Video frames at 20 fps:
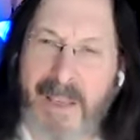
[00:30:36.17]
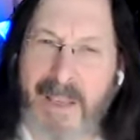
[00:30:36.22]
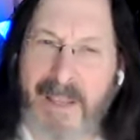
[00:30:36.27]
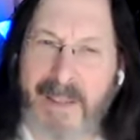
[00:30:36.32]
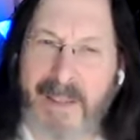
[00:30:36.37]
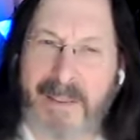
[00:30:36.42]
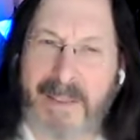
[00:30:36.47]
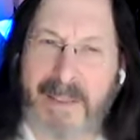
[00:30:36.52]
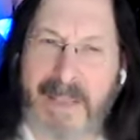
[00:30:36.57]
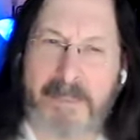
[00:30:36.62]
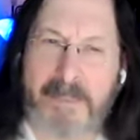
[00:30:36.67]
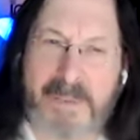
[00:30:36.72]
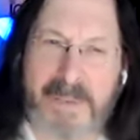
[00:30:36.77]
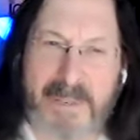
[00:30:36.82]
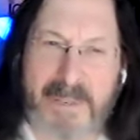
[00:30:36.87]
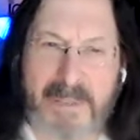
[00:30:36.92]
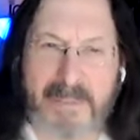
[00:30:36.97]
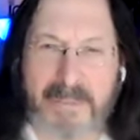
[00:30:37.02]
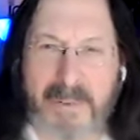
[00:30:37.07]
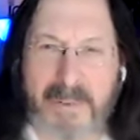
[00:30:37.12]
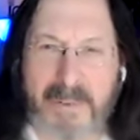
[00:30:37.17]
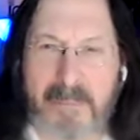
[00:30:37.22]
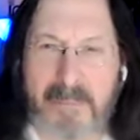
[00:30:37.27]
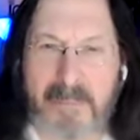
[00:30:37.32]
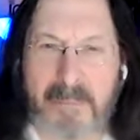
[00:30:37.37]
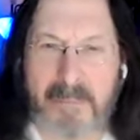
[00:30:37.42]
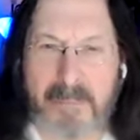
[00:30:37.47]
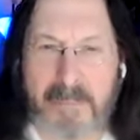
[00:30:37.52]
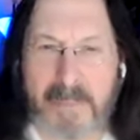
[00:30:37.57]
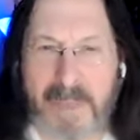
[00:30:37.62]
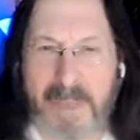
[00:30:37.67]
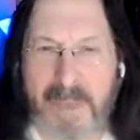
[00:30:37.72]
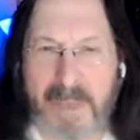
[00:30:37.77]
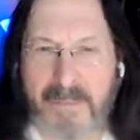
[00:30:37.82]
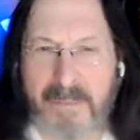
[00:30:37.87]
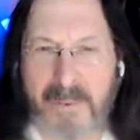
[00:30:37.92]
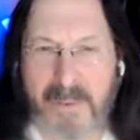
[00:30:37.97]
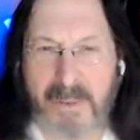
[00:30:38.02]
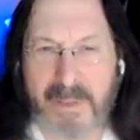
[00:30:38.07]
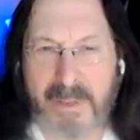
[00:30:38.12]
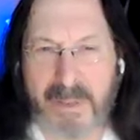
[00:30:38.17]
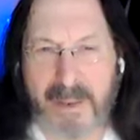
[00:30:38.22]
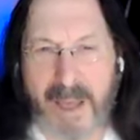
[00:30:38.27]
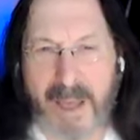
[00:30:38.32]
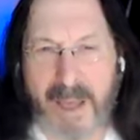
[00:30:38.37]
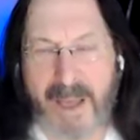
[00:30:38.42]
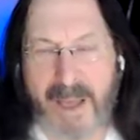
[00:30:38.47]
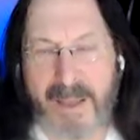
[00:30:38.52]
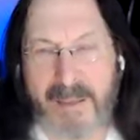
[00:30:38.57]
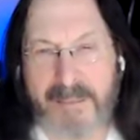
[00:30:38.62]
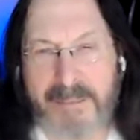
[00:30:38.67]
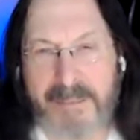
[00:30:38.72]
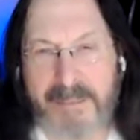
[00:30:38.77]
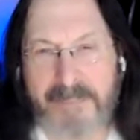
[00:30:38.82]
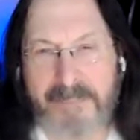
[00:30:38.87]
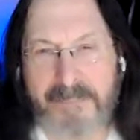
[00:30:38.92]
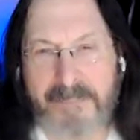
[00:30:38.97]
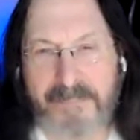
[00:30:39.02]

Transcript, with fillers: and keeps us from being fully alive.